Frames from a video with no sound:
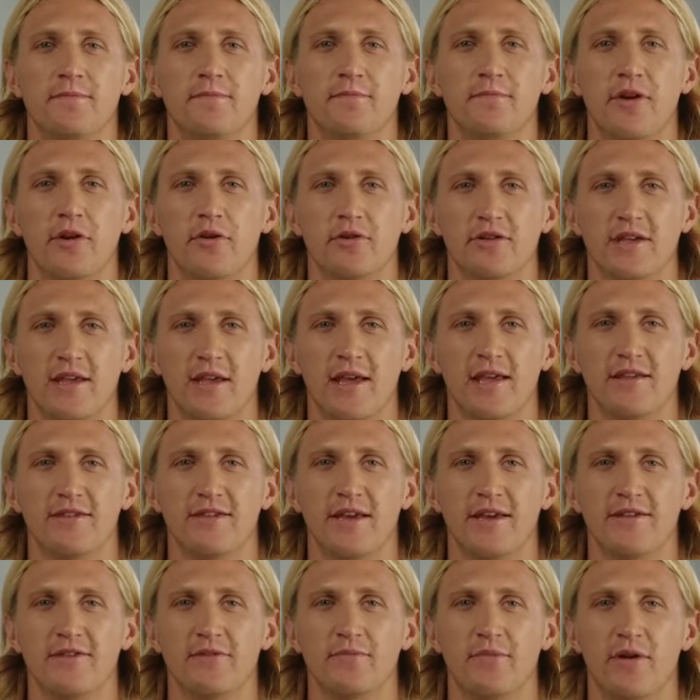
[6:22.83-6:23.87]
built-in
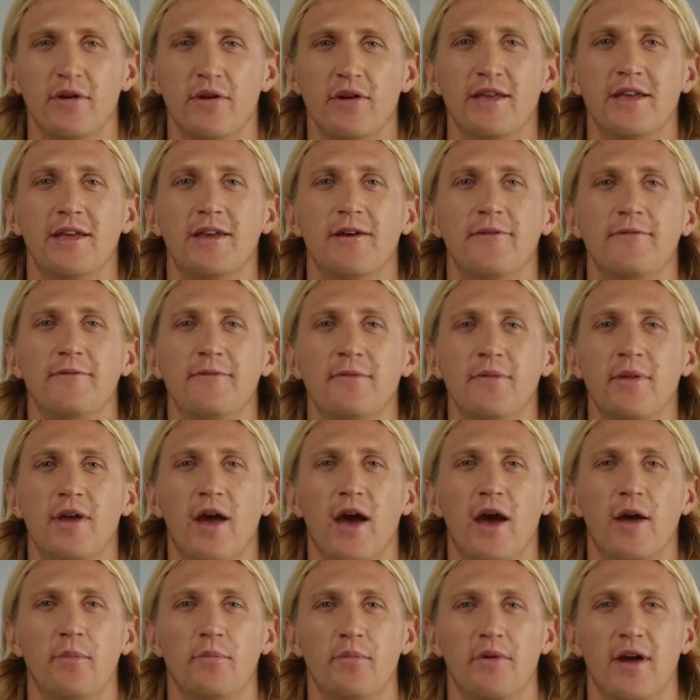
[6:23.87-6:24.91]
accessibility,
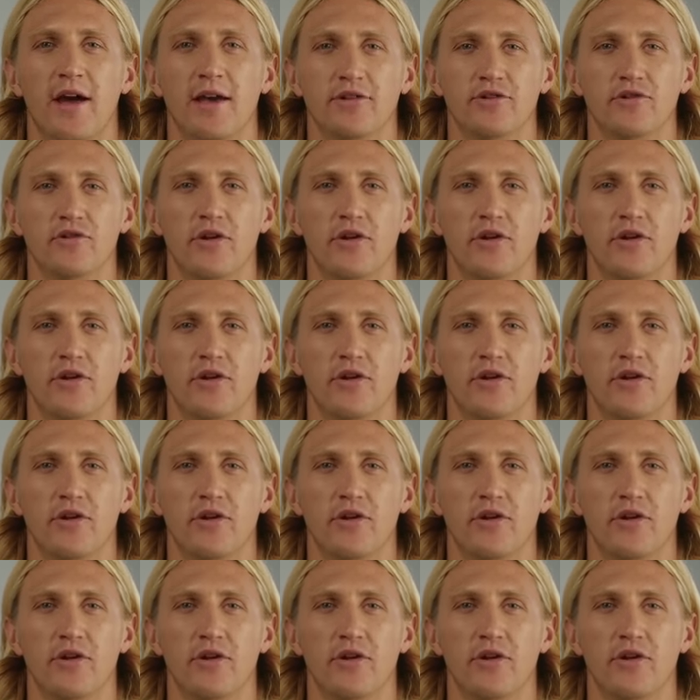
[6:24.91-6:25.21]
complex